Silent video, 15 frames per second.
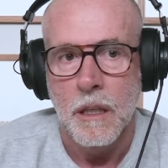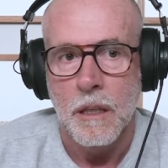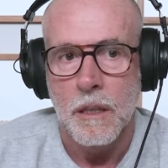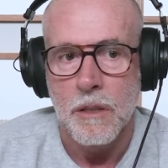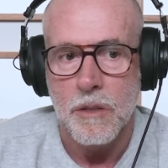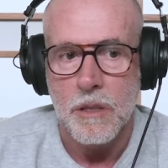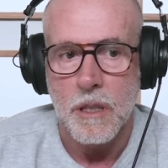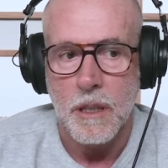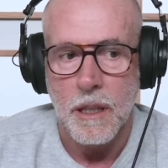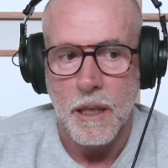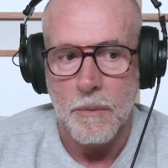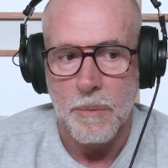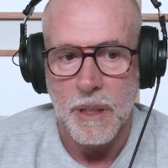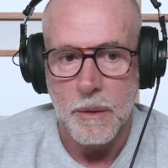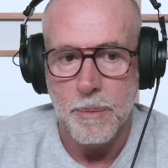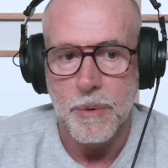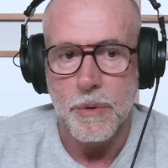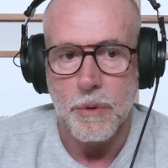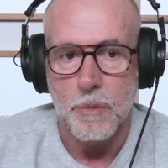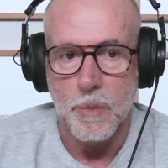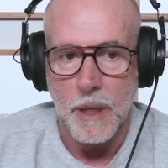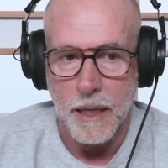is to get people
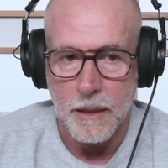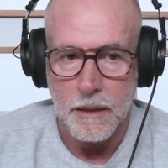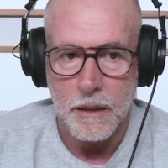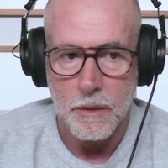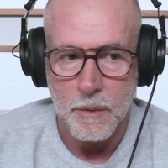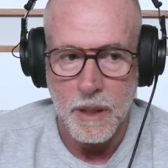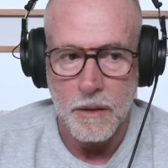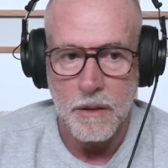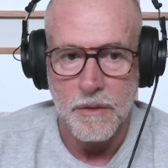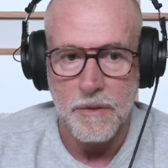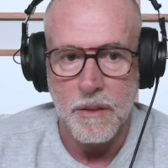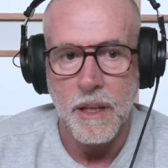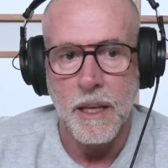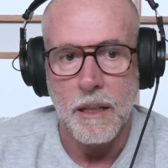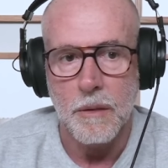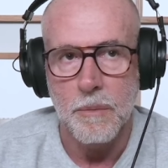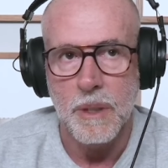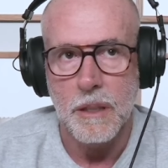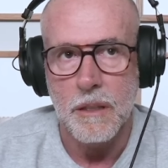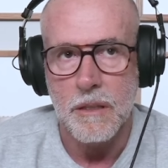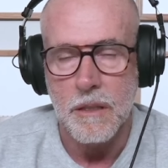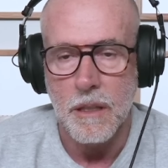to rally around the flag
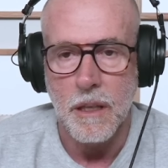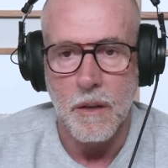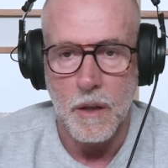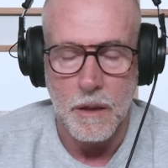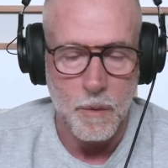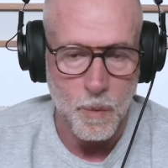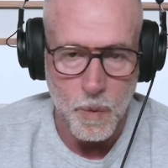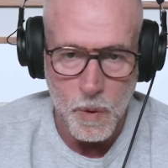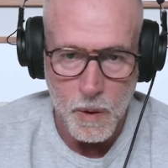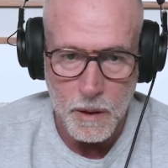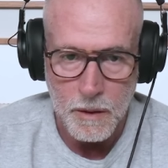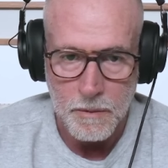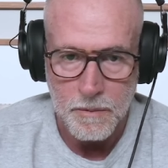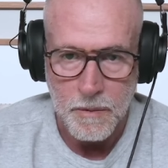because they are at war.